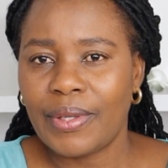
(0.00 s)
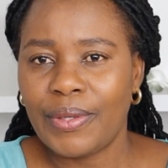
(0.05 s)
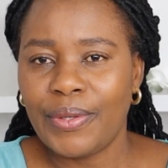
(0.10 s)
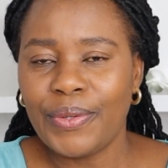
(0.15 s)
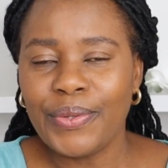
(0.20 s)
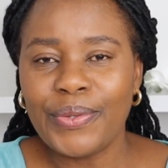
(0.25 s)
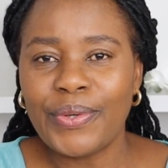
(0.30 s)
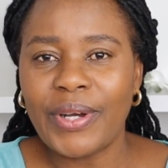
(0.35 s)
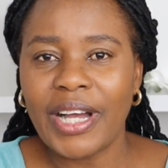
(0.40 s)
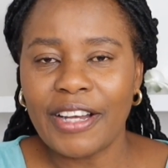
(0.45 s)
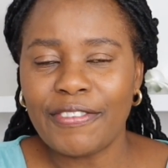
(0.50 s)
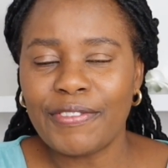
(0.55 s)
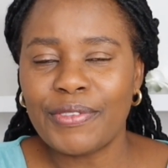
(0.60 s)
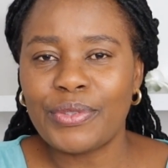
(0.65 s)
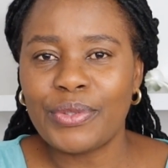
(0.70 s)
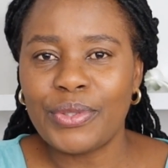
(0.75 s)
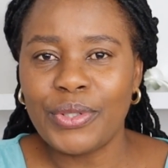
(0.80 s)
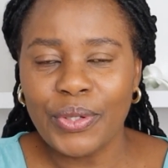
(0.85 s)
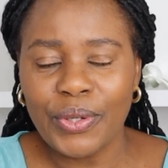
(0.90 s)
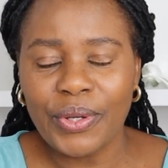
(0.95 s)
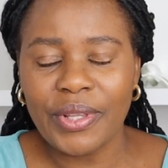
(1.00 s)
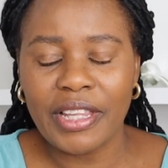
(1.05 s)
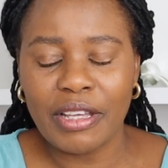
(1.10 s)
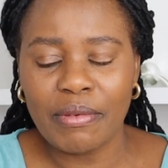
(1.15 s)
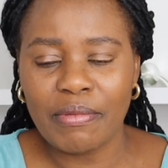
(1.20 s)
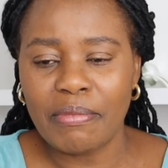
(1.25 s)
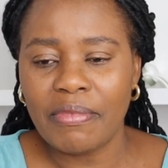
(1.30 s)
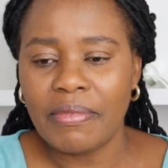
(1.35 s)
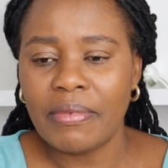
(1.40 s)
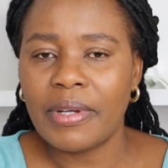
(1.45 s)
You have to know
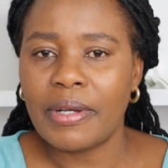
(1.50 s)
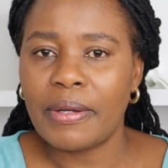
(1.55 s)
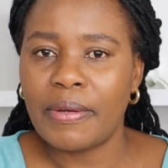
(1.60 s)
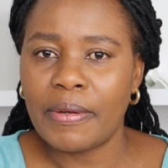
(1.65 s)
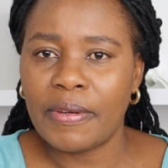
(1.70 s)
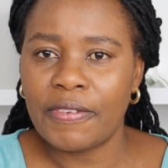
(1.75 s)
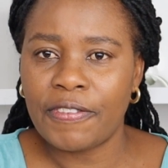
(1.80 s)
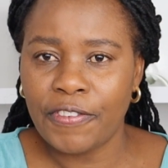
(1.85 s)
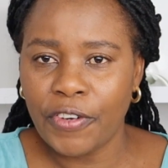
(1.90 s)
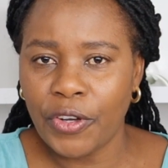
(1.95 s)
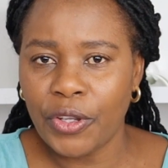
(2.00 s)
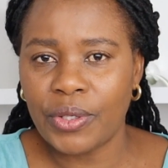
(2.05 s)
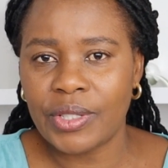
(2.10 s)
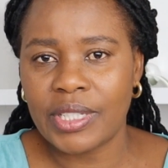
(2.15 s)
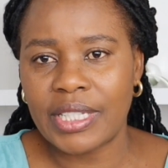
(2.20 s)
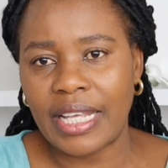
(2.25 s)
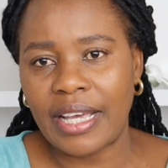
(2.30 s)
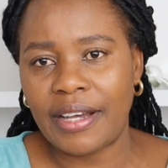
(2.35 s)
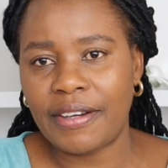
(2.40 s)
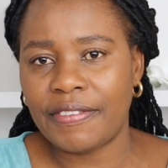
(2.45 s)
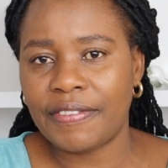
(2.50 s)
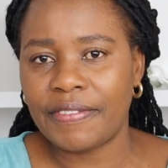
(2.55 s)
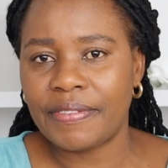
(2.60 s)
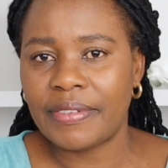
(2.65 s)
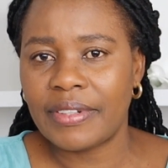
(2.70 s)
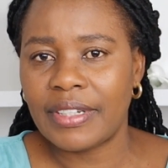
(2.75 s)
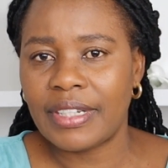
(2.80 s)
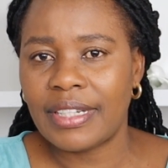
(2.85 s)
them for yourself.